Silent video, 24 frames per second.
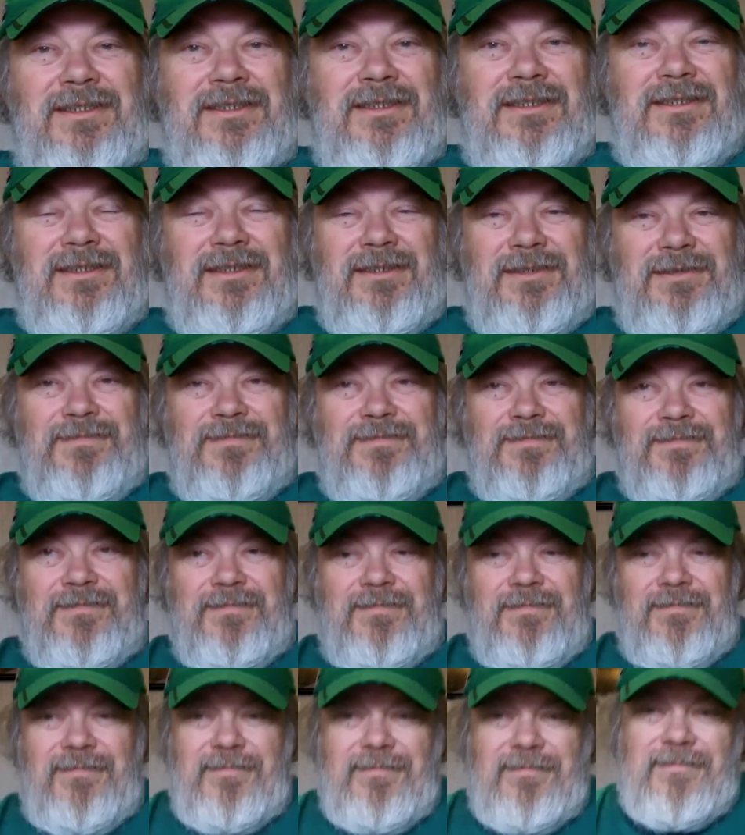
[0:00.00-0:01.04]

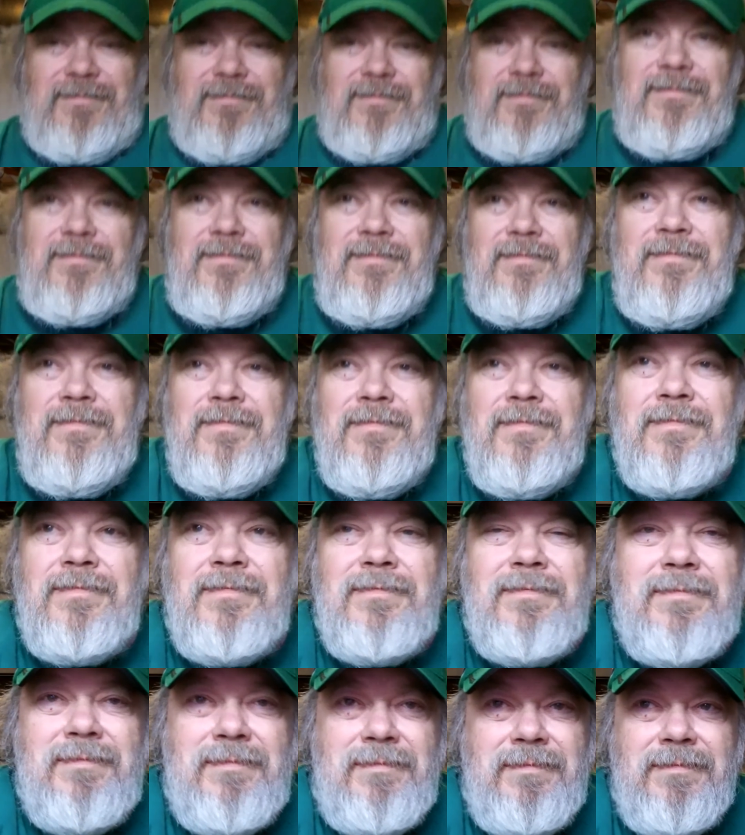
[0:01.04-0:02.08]

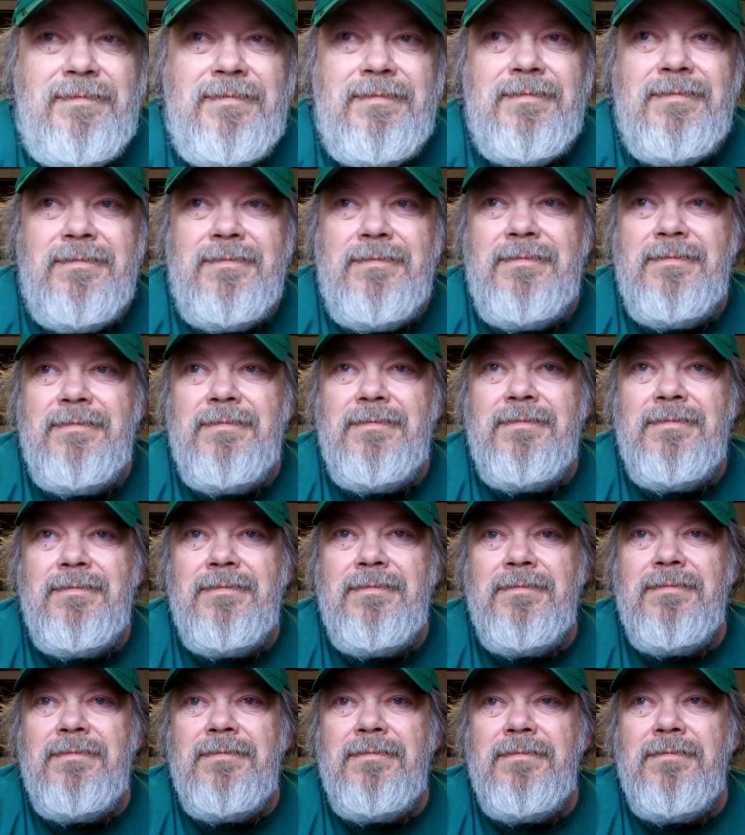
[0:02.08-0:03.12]

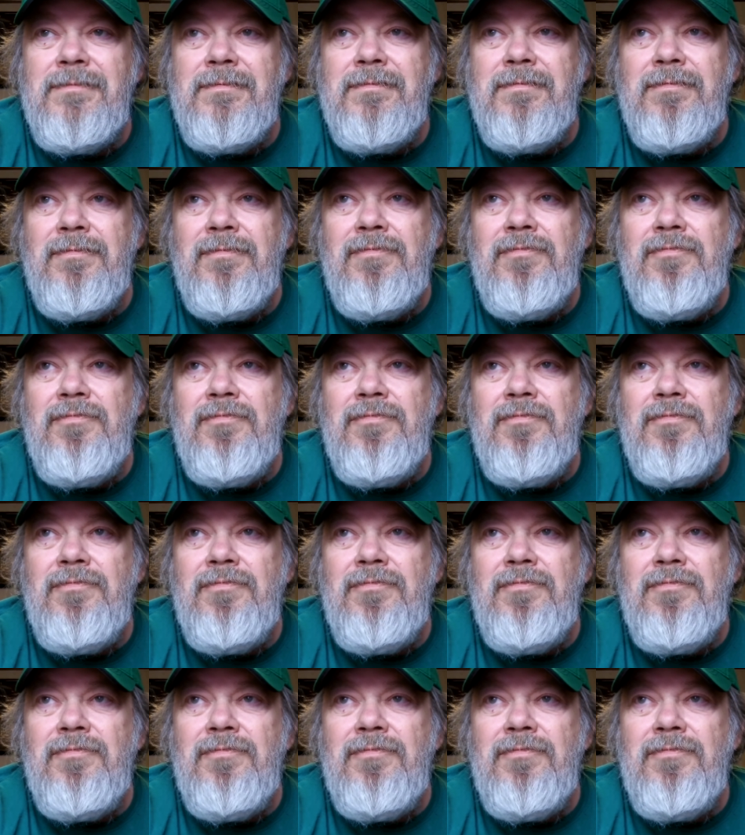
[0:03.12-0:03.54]
(no one is talking)